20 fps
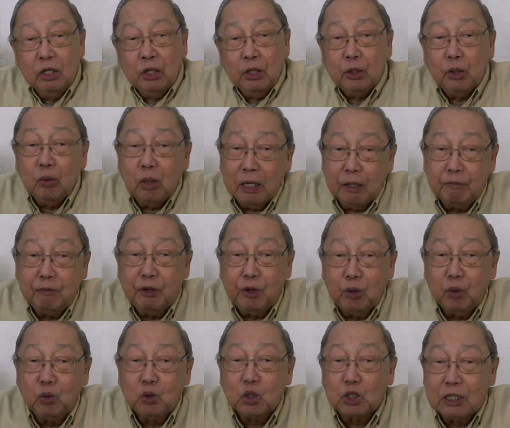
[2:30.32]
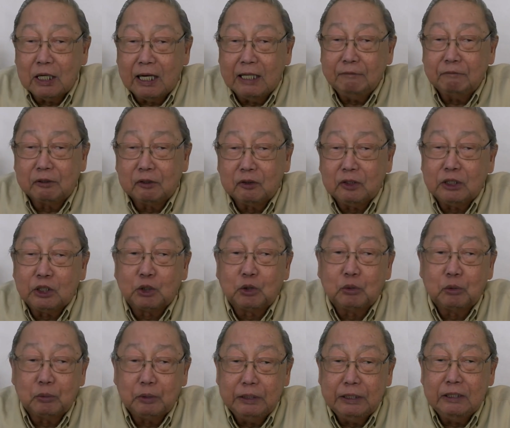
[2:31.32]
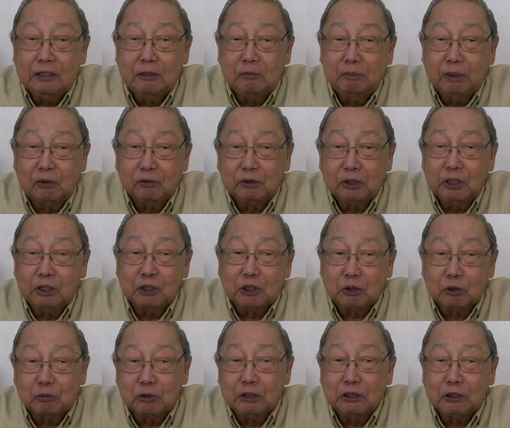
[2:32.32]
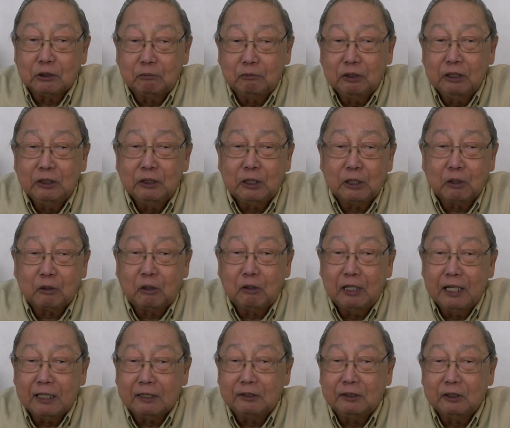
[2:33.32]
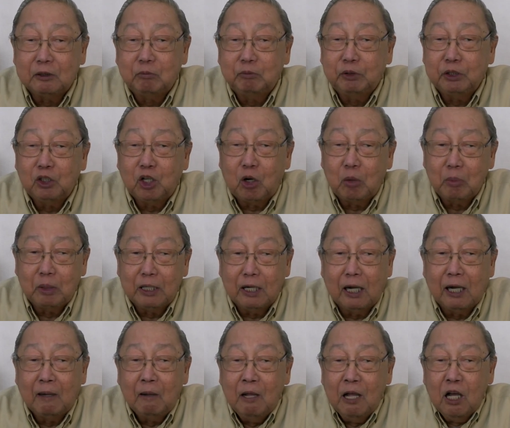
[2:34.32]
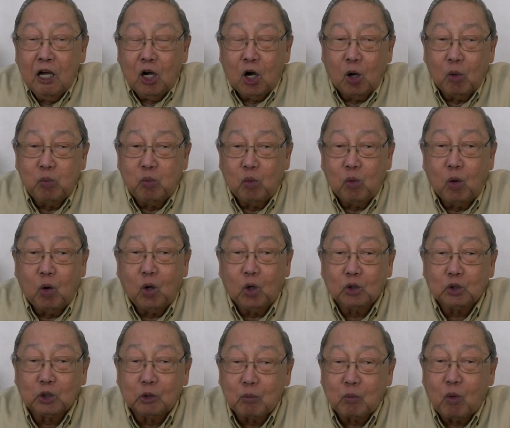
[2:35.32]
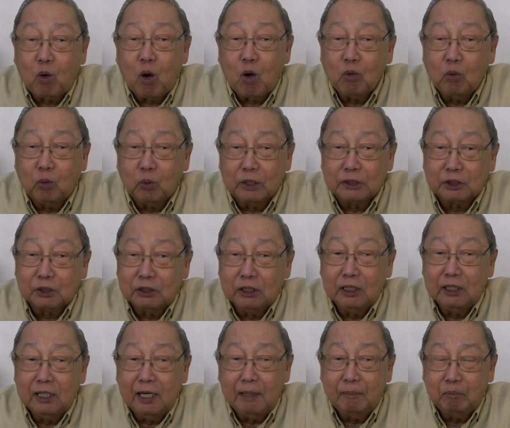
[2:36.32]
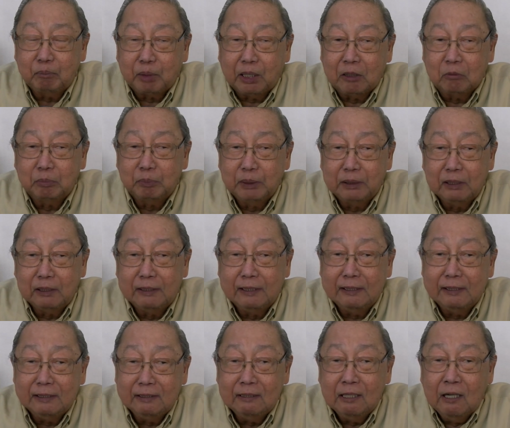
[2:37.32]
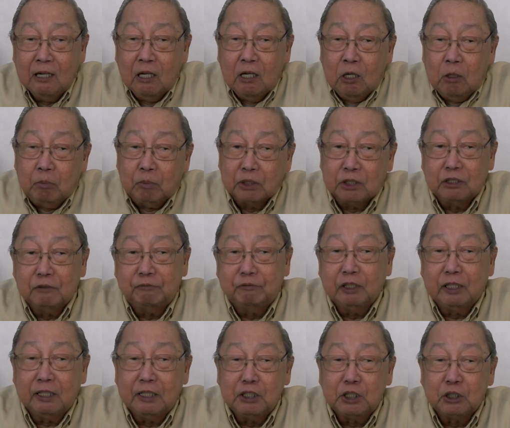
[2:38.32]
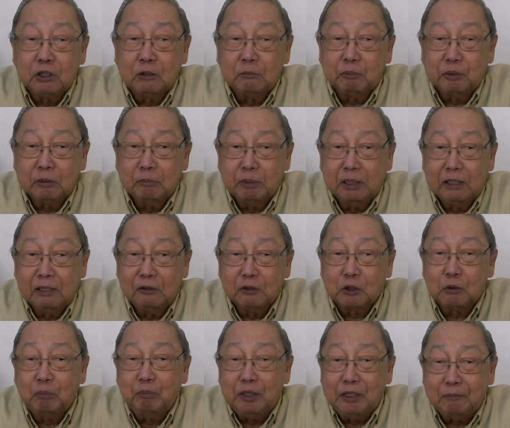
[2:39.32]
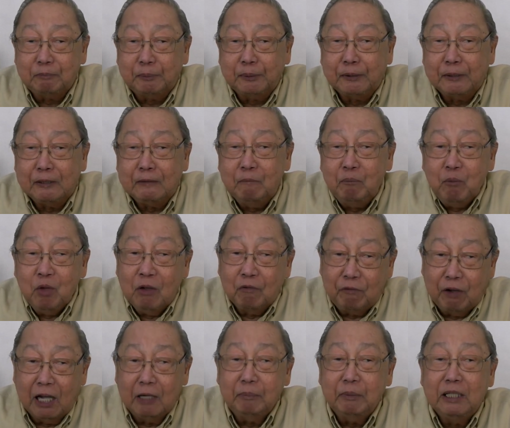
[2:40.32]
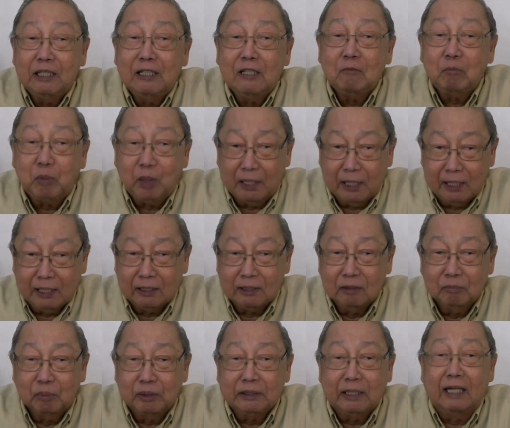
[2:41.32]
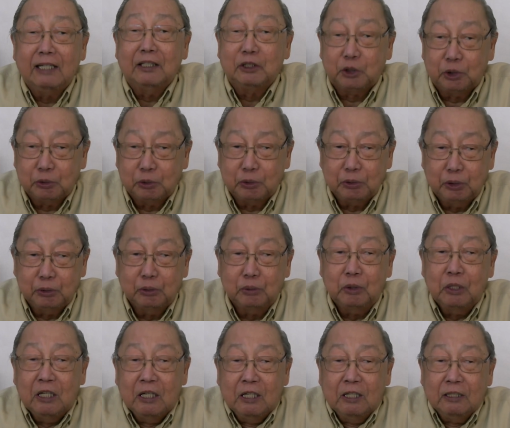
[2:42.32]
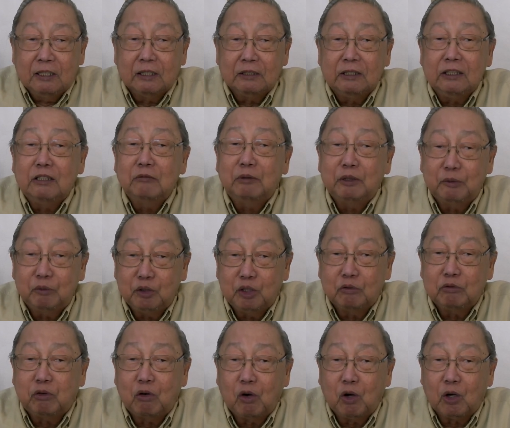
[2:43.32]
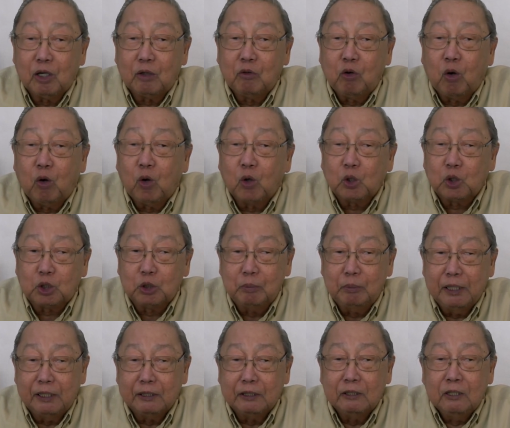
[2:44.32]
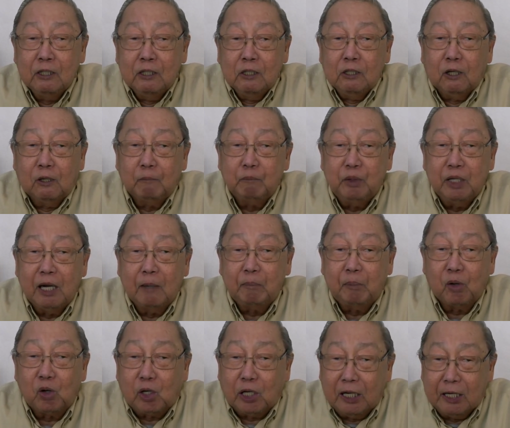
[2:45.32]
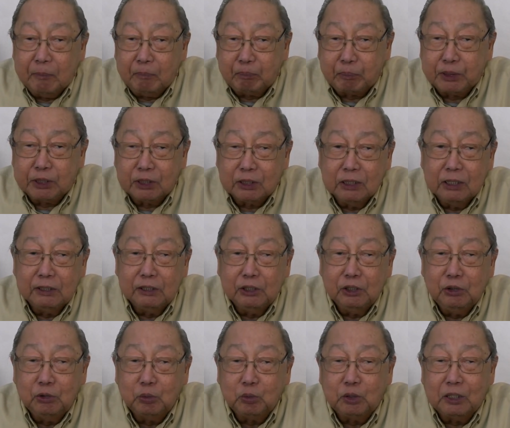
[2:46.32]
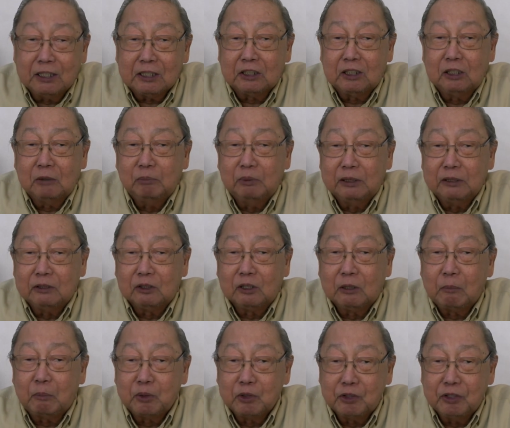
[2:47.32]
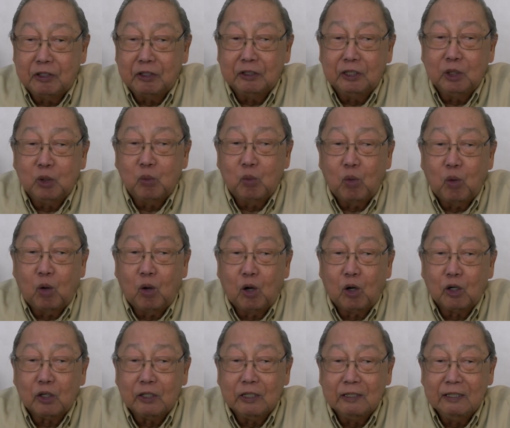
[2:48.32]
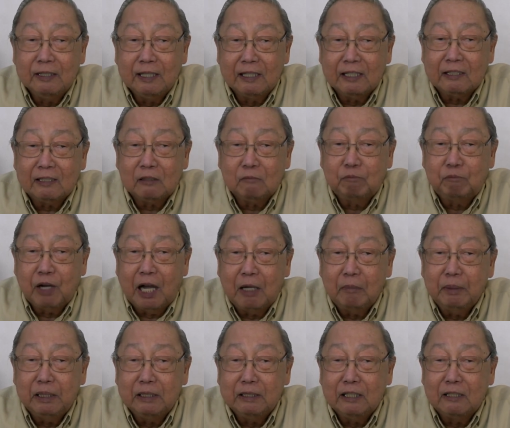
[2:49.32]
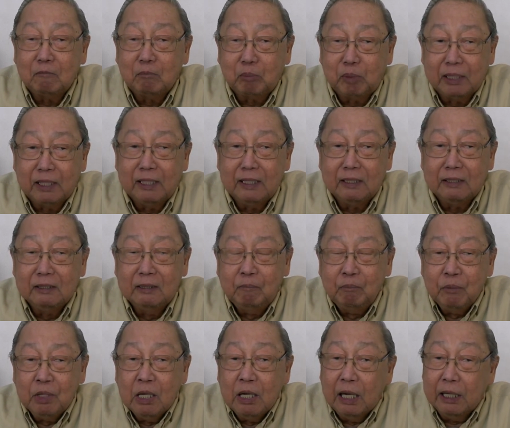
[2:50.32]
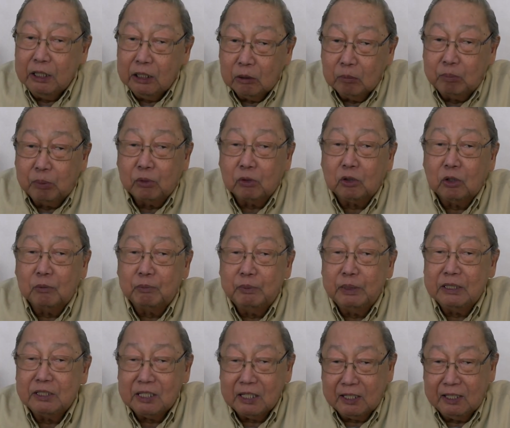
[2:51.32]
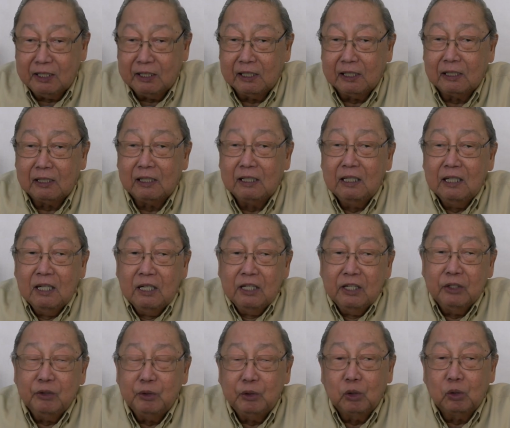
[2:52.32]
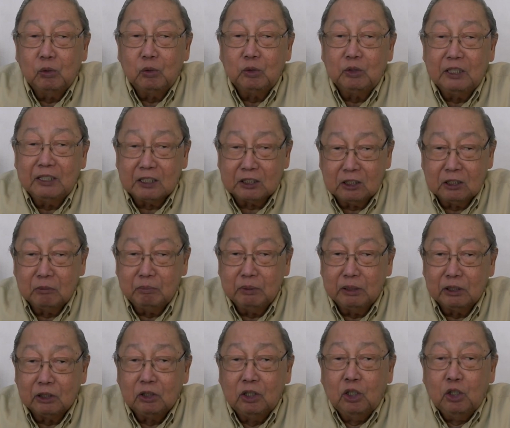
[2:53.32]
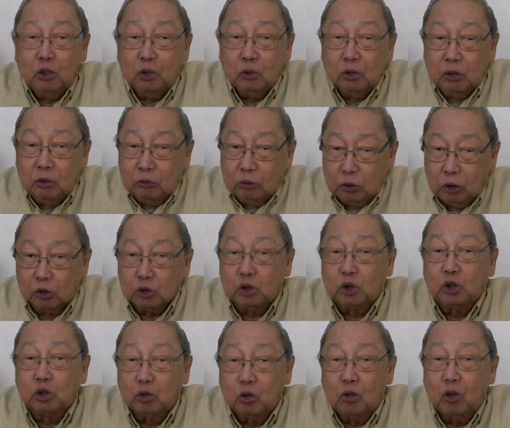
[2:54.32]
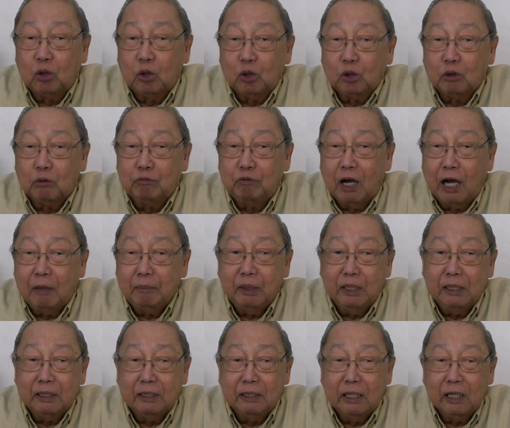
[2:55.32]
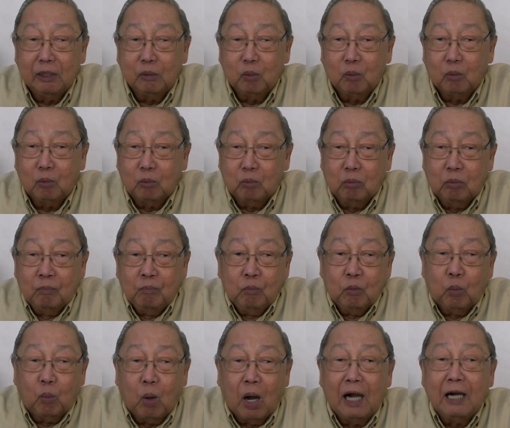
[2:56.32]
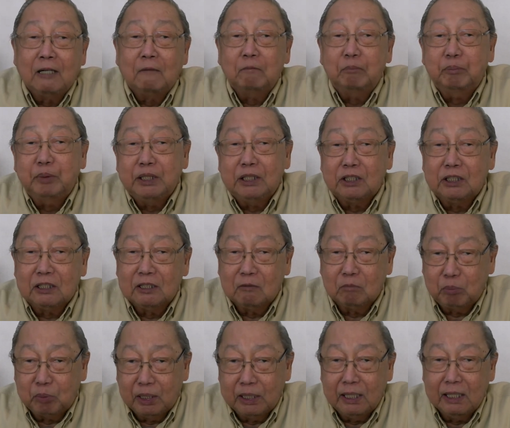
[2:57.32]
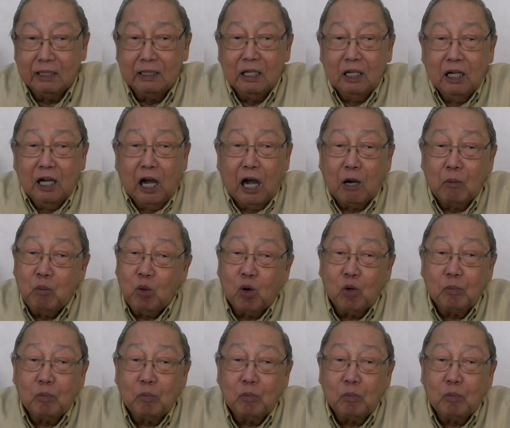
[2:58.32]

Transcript: You have huge libraries to read about the histories of the interconnected phenomena of wars of conquest in empire building, pacification of rebellious people, famine and plague. But I assure you that even if the four horsemen of the apocalypse in the New Testament representing war, death, famine and plague, and the book of Ezekiel in the Old Testament, sword, famine, wild beasts and plague are